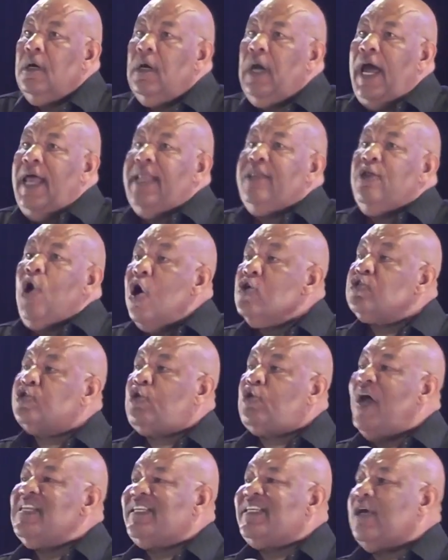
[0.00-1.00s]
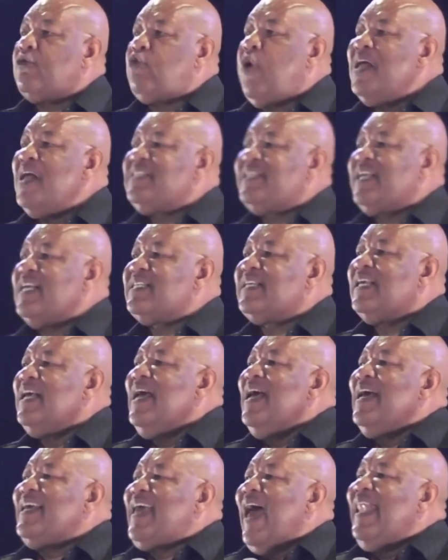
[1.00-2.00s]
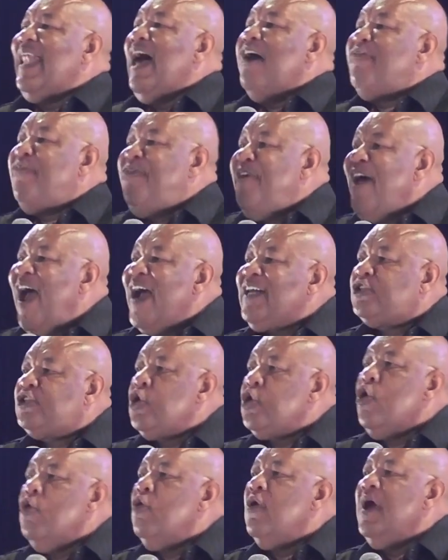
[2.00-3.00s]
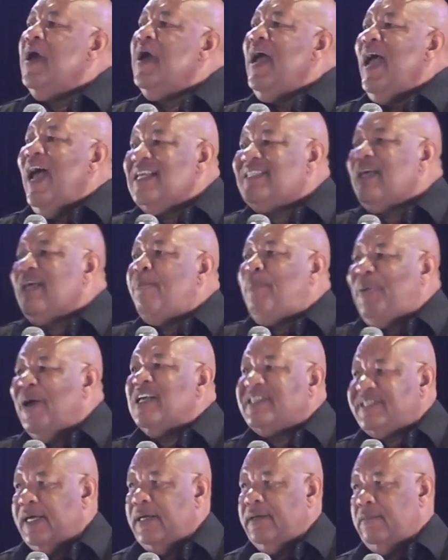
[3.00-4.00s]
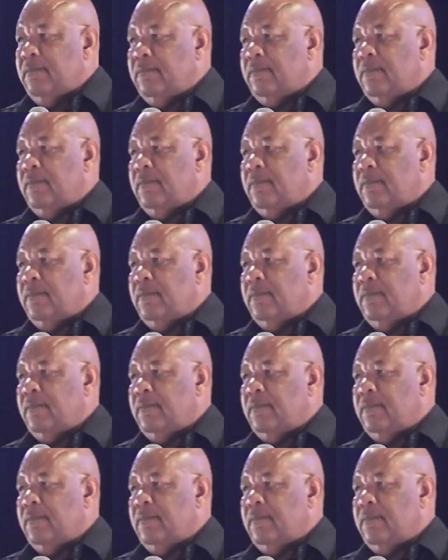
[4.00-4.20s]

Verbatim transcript: And those consequences can affect you as a person.